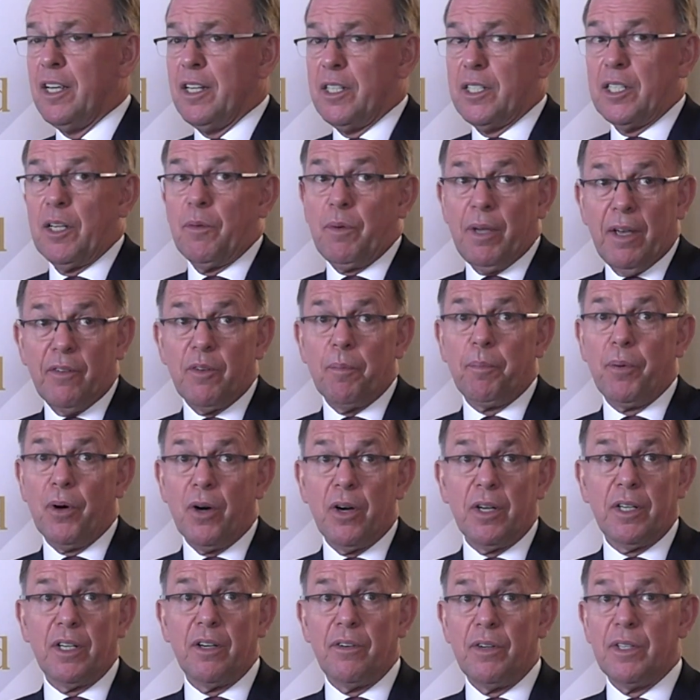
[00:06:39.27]
So we have a
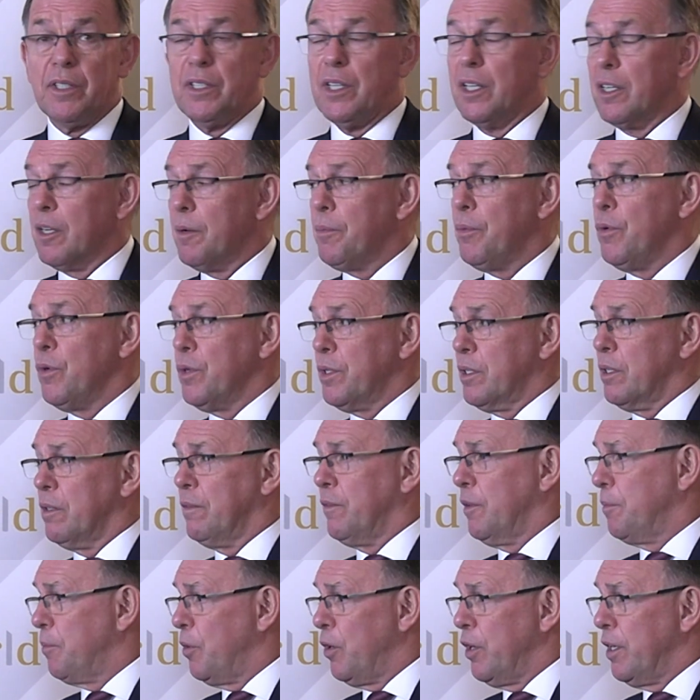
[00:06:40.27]
partner in Singapore,
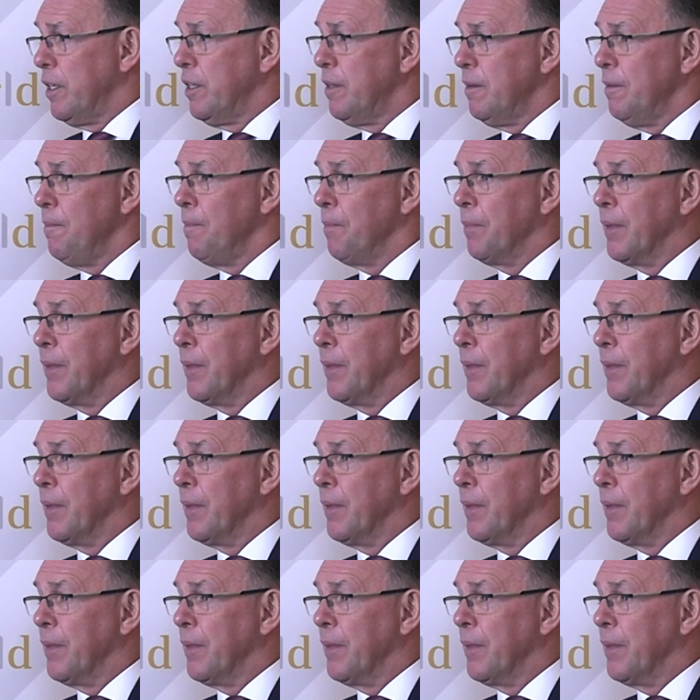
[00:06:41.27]
Silver Bullion,